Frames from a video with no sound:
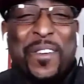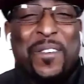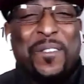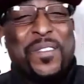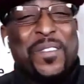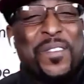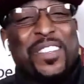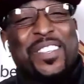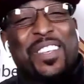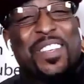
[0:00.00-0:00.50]

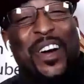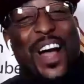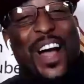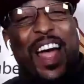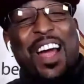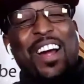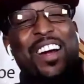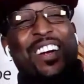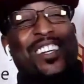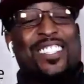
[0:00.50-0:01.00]
So
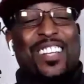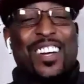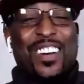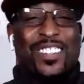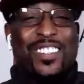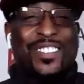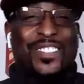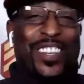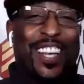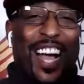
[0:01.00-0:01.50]
Arizona,
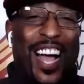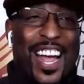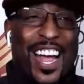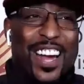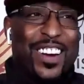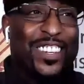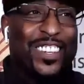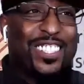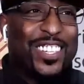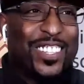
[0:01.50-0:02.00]
we got
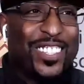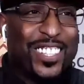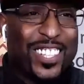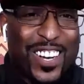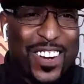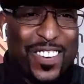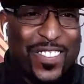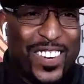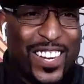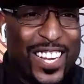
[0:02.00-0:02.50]
Arizona
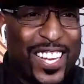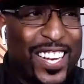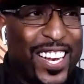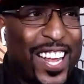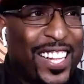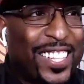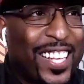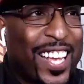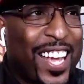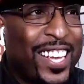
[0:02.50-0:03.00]
coming in
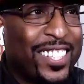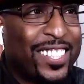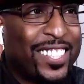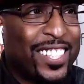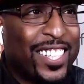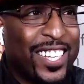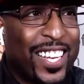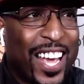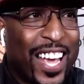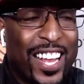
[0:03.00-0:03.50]
at the 8
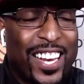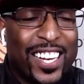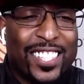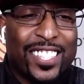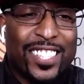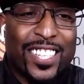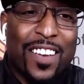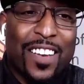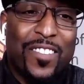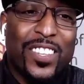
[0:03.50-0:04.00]
seed,
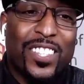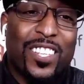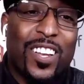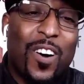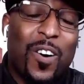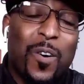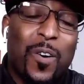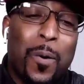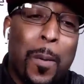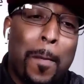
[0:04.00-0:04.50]
8-7.
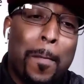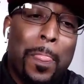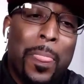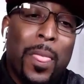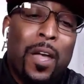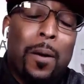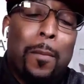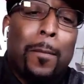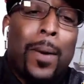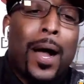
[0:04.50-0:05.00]
So
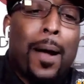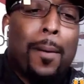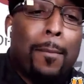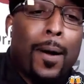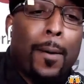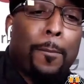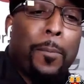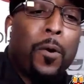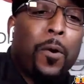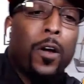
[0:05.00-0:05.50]
my
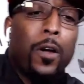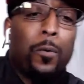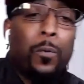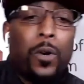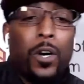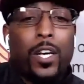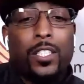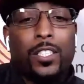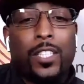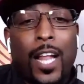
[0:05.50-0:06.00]
point
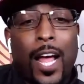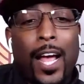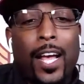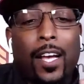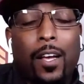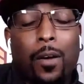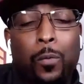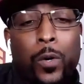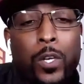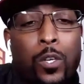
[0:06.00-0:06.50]
was,
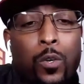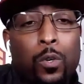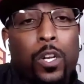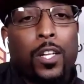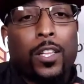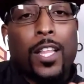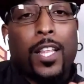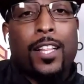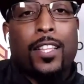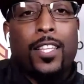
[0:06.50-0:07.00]
like, when you
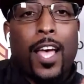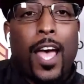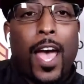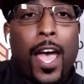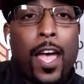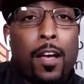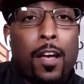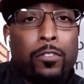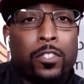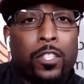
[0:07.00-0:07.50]
looked at the
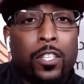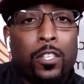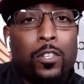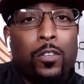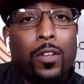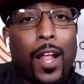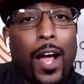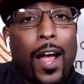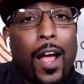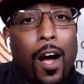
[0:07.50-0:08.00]
AFC, you
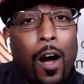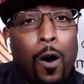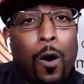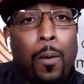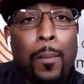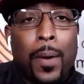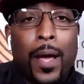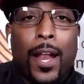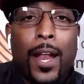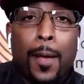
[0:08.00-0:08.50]
like, oh,
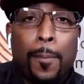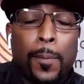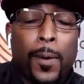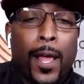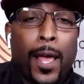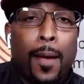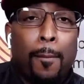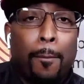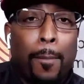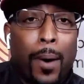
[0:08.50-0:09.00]
man, they
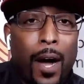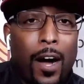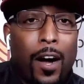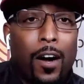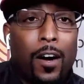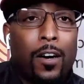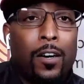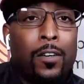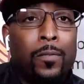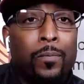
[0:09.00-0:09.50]
playing
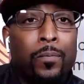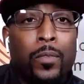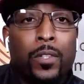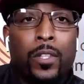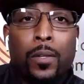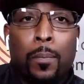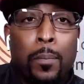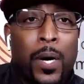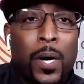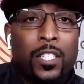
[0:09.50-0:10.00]
ball,
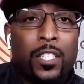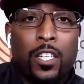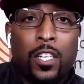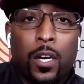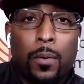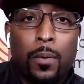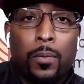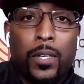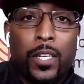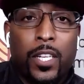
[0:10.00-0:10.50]
a bunch of
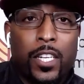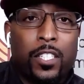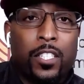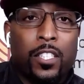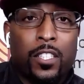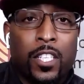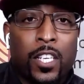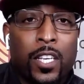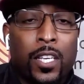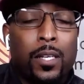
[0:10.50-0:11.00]
double-digit
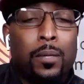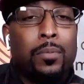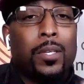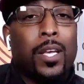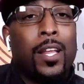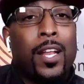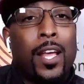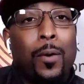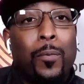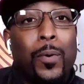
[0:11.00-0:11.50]
teams. And
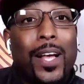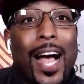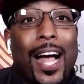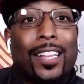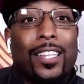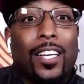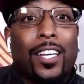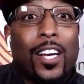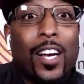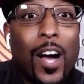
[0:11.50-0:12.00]
then we got
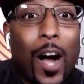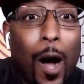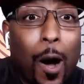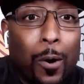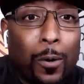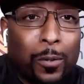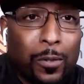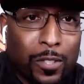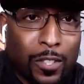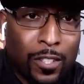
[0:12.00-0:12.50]
the
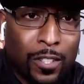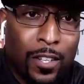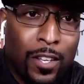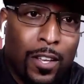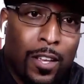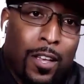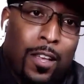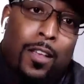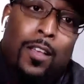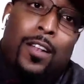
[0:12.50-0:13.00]
Colts
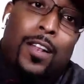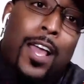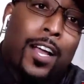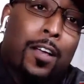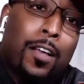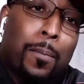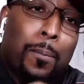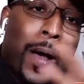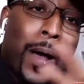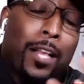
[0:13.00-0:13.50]
that
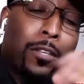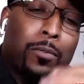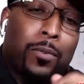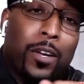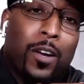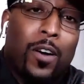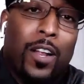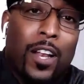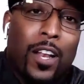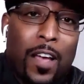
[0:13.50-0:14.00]
could possibly go
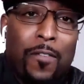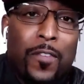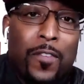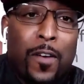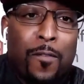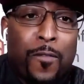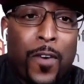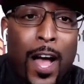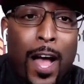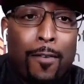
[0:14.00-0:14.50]

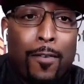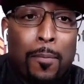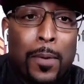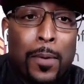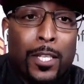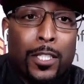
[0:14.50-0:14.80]
11-5 and miss the